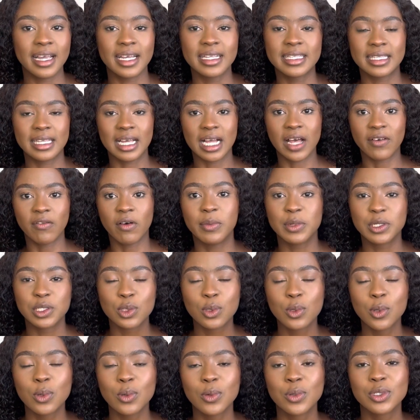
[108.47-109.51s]
It's a government
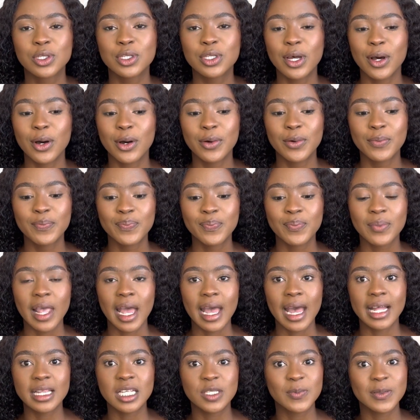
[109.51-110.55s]
school. So
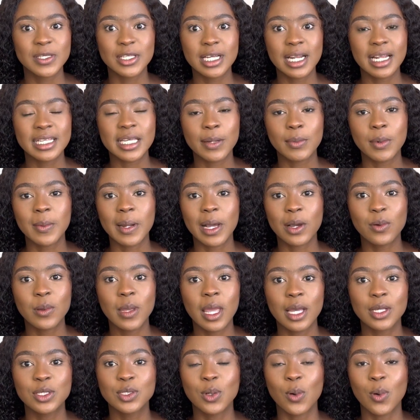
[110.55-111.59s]
at this particular time, I'm like,
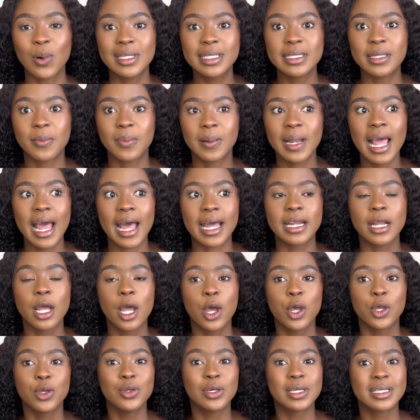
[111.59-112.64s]
okay, so what's the plan?
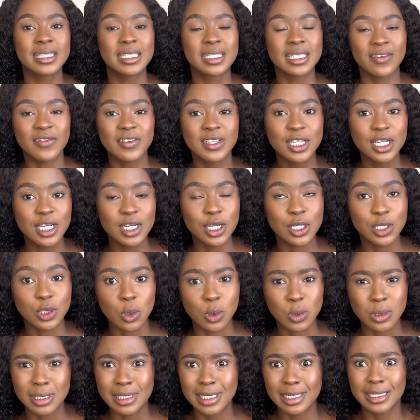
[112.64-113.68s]
You're 17 years
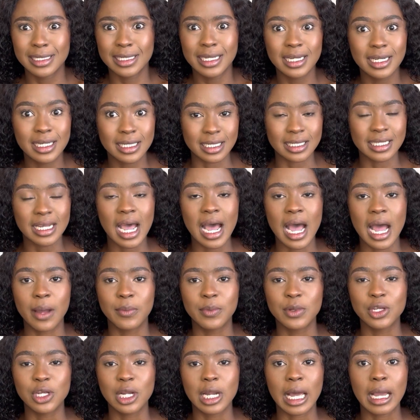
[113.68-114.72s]
old, 16 at the time,
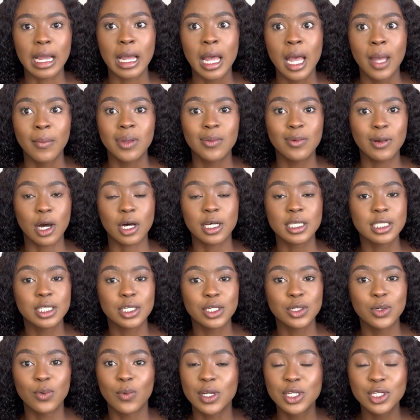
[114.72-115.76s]
and you're like, people are
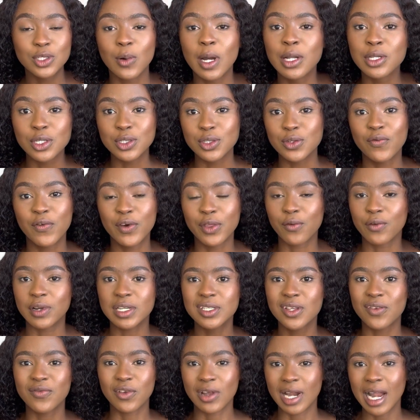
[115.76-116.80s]
asking you what you want to do for the
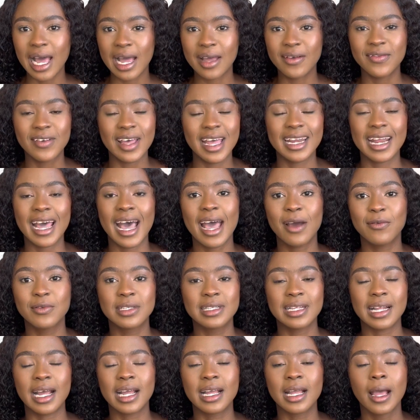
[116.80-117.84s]
rest of your life. And I
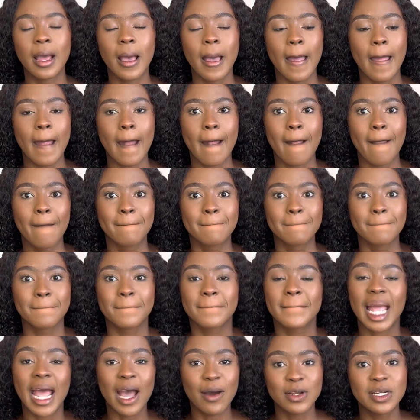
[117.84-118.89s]
was like,
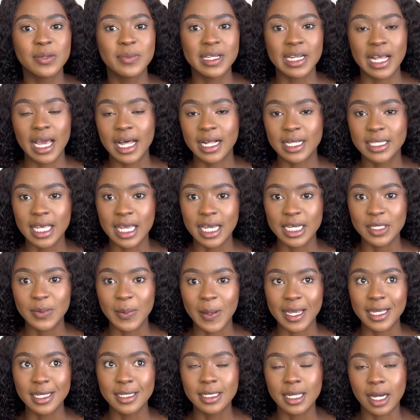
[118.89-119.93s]
I want to be in the healthcare
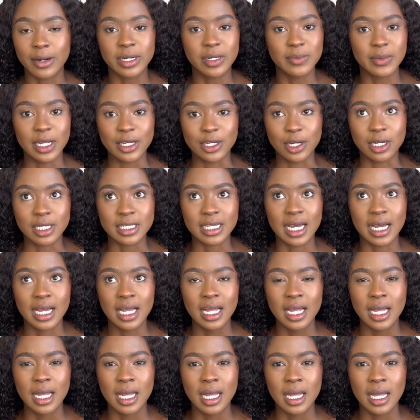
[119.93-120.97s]
space. I want to be a doctor.